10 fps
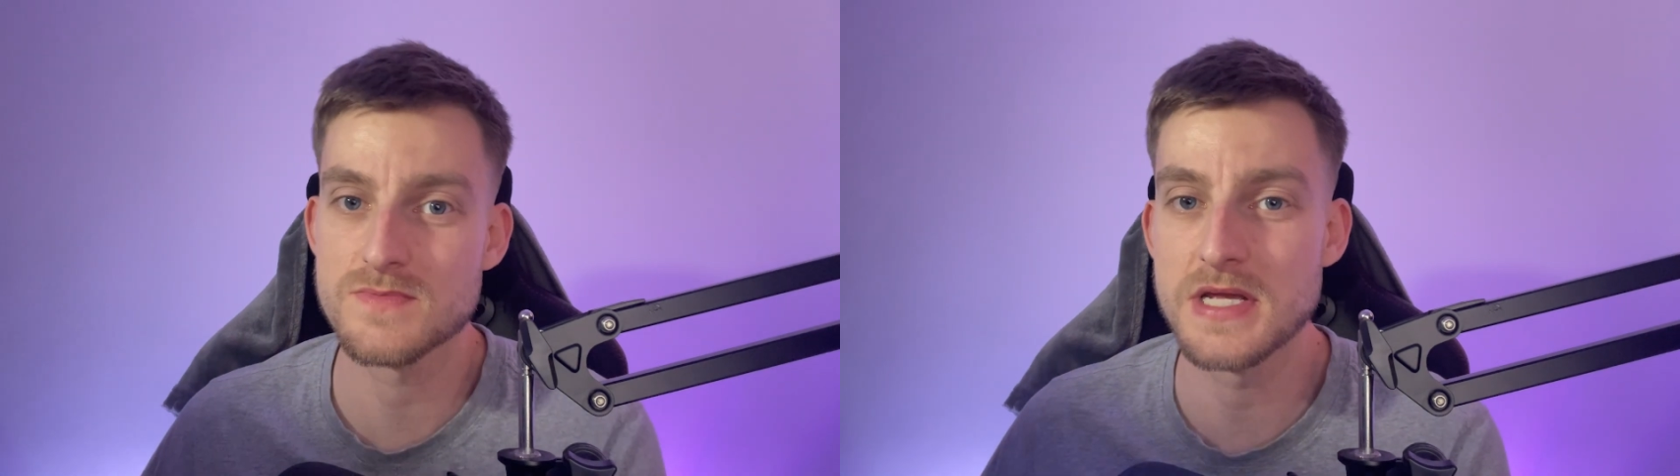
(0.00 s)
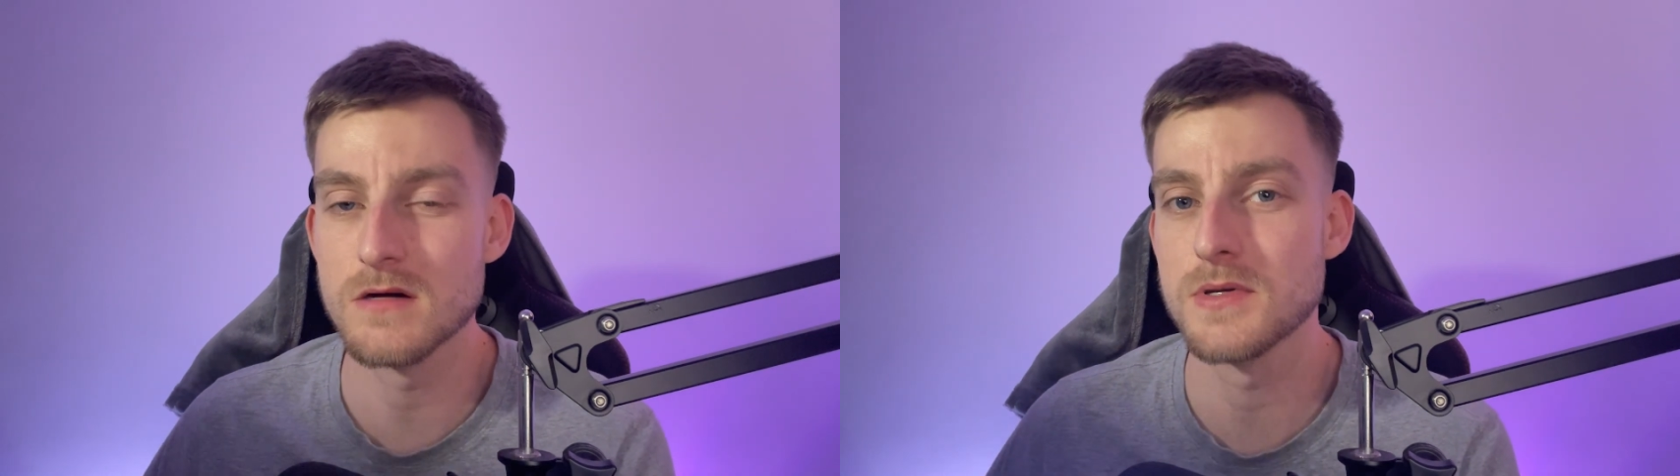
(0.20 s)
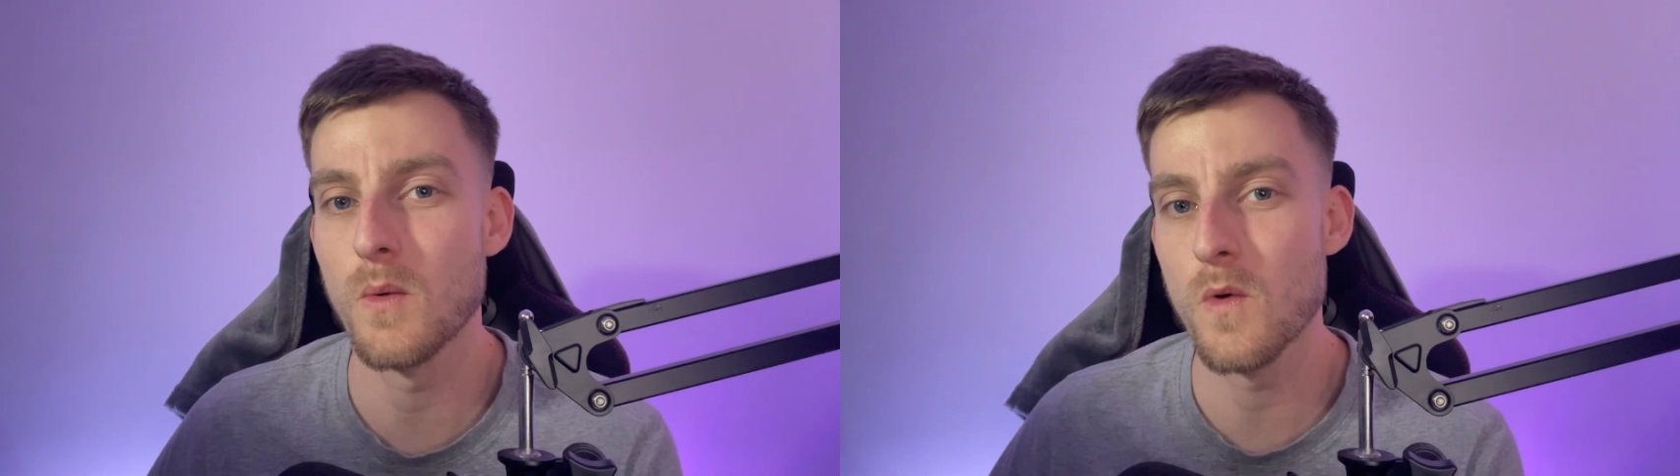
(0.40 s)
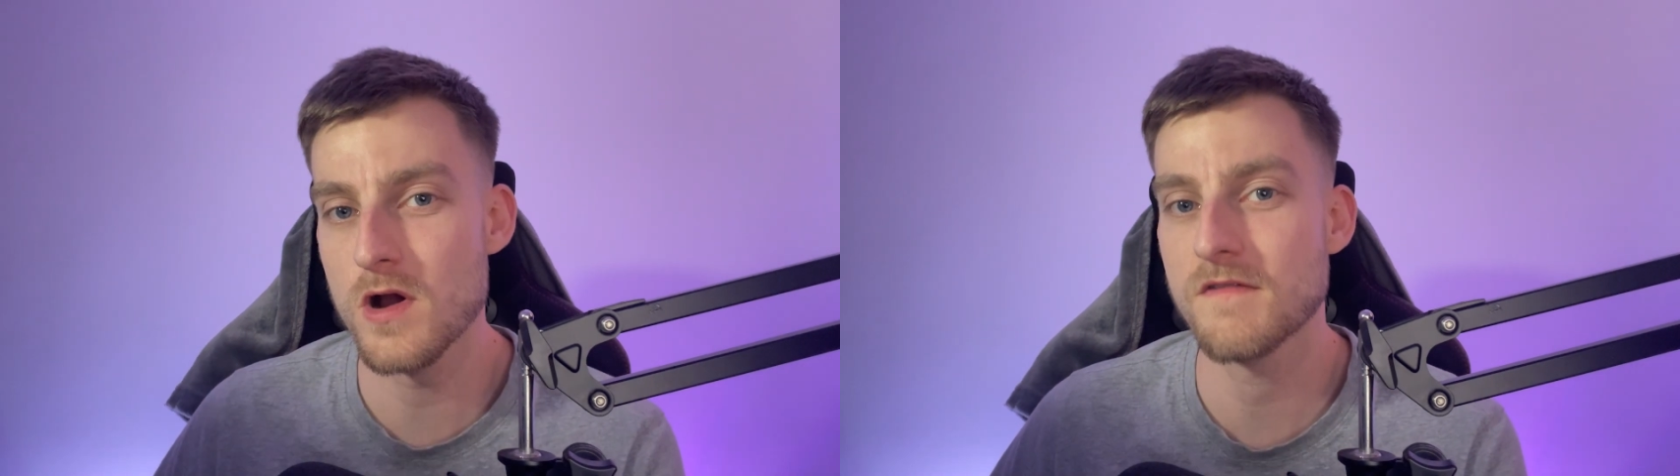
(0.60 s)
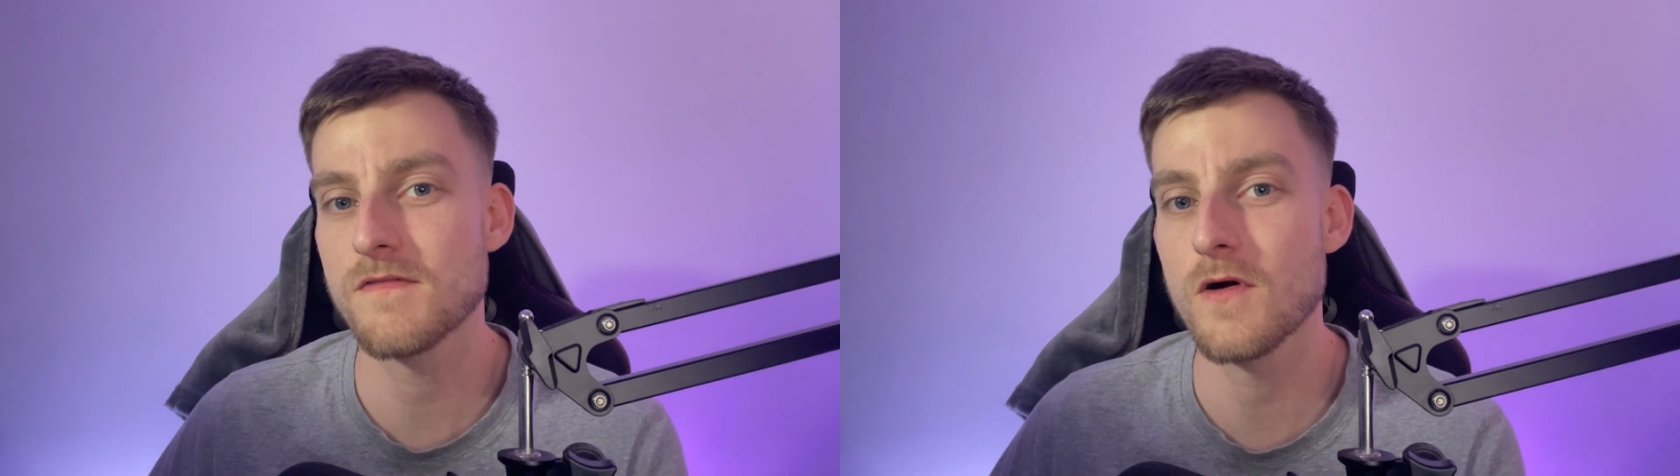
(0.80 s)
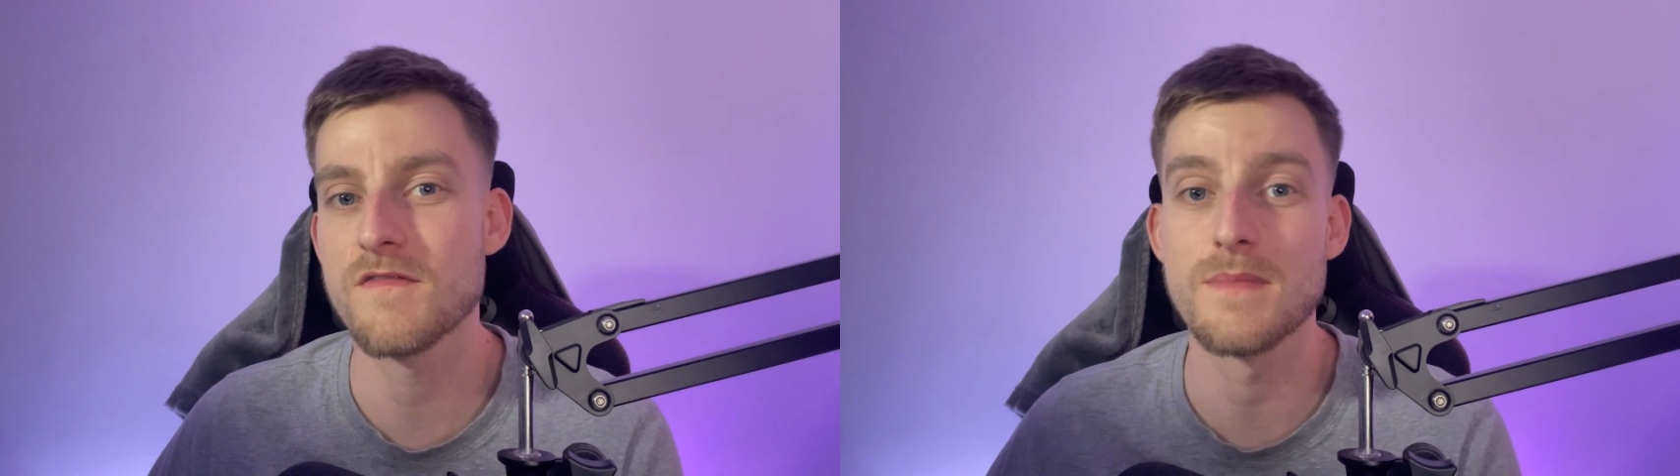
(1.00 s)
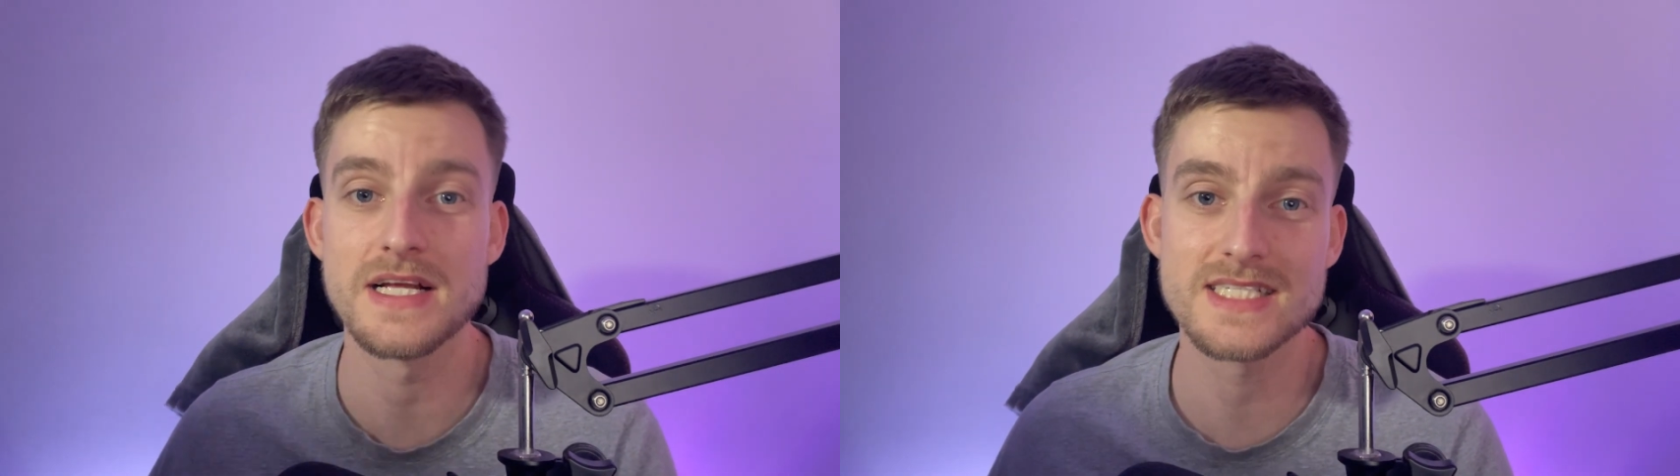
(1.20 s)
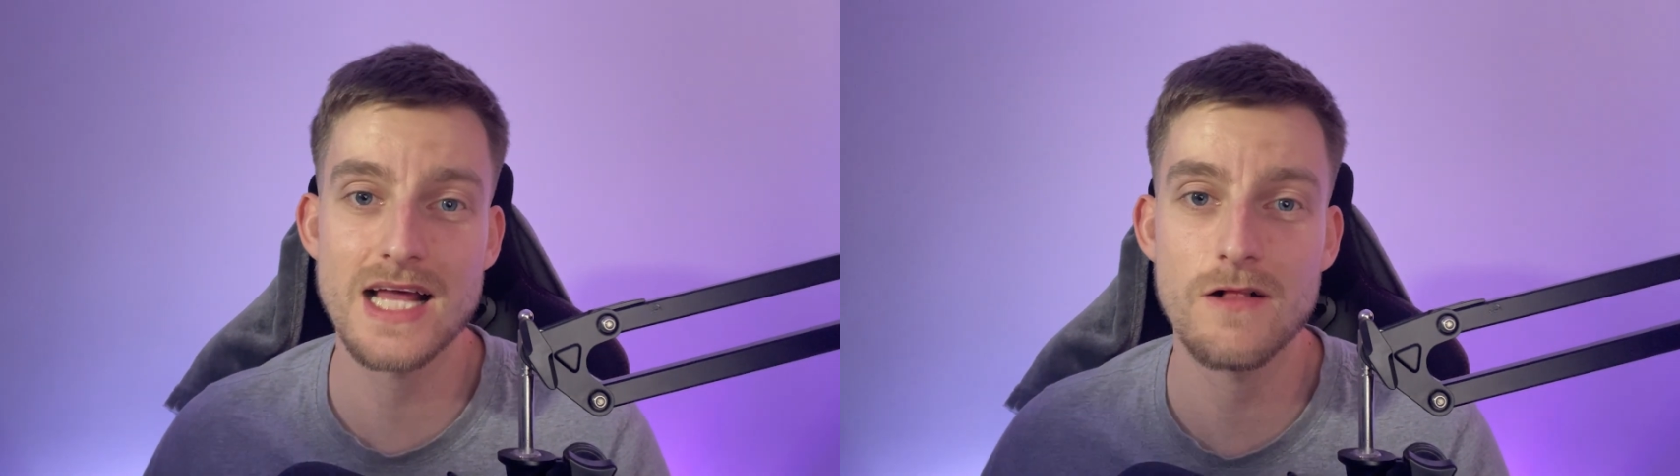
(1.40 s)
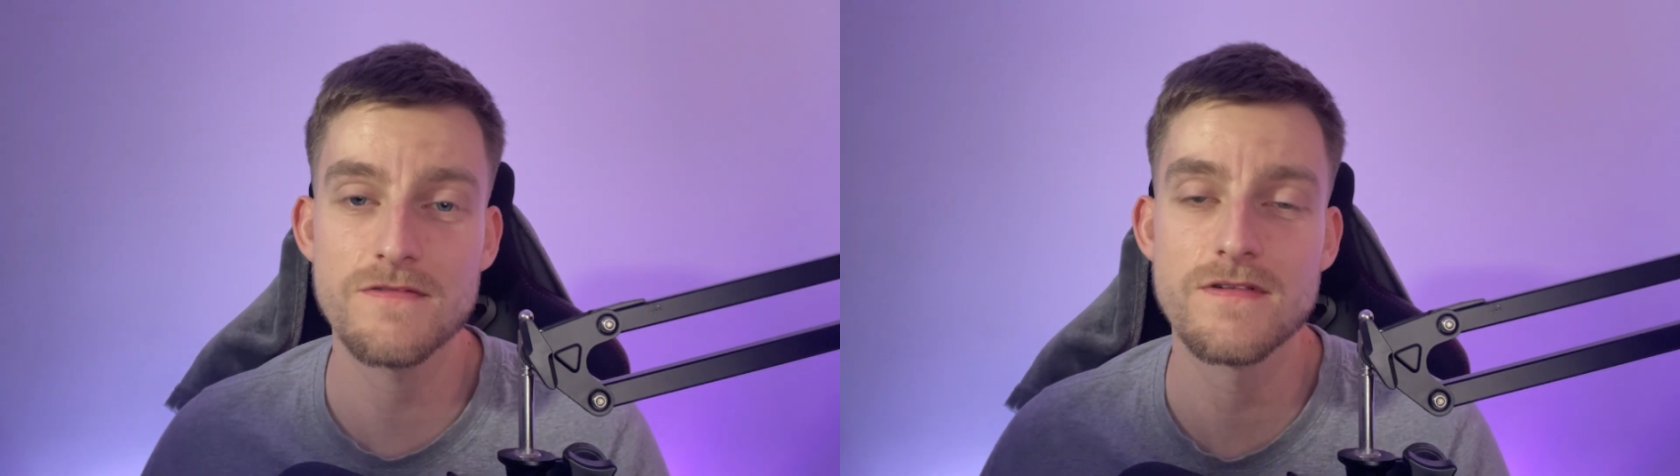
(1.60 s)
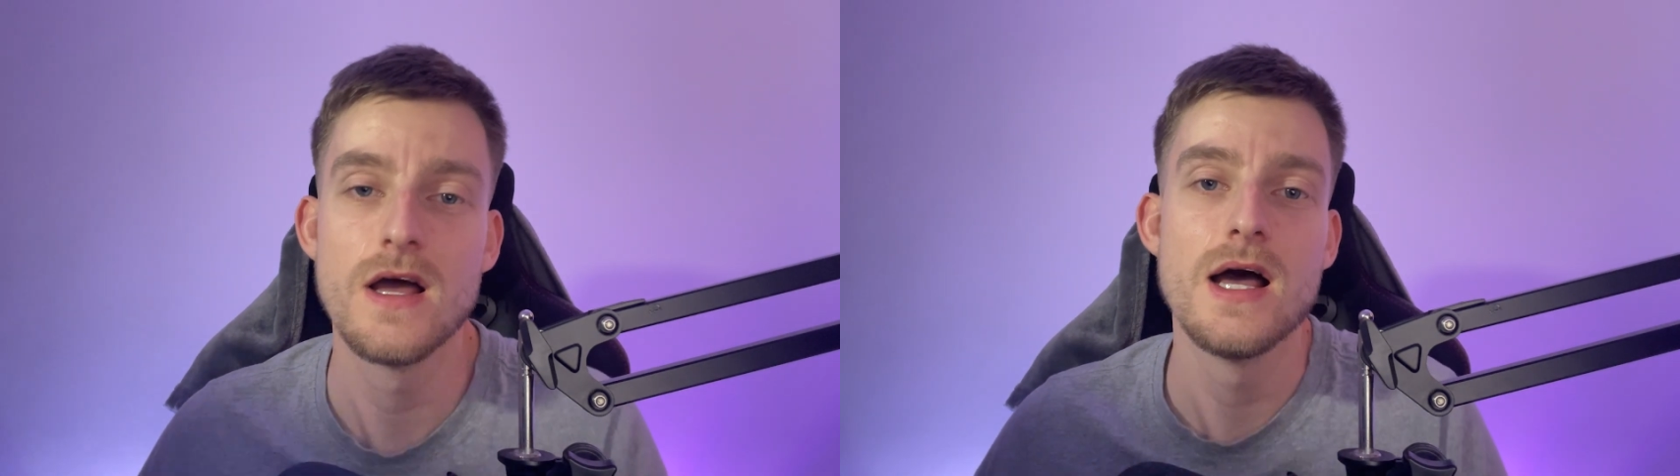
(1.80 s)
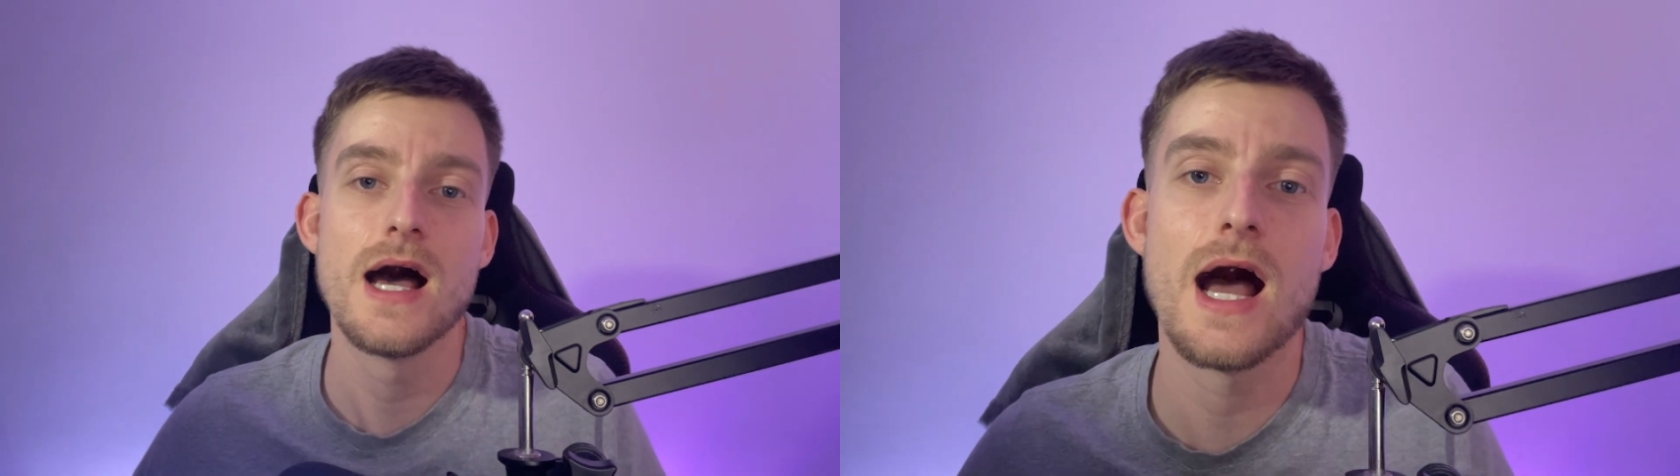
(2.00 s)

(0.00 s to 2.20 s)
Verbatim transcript: speed up your workflow for myself.